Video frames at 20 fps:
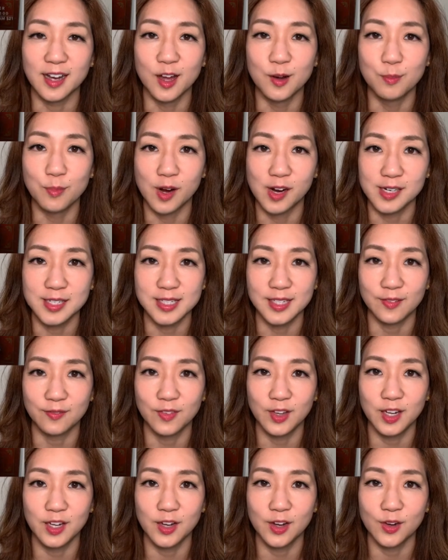unboxing
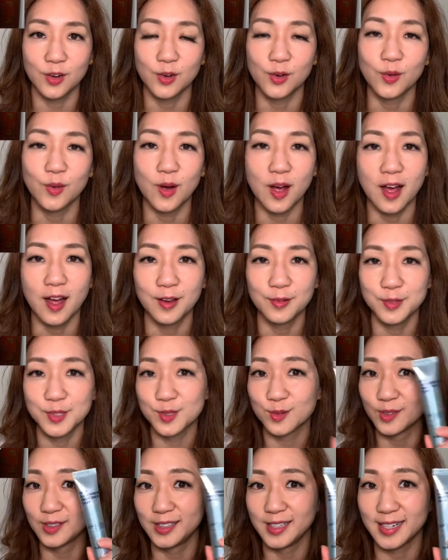video, I was
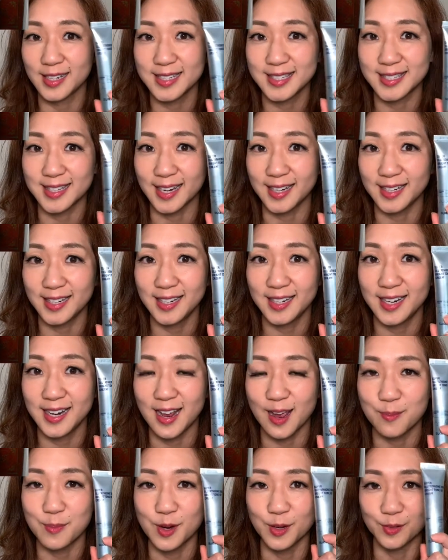really excited
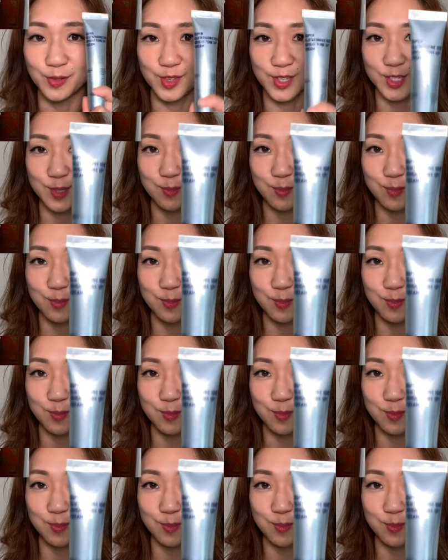about this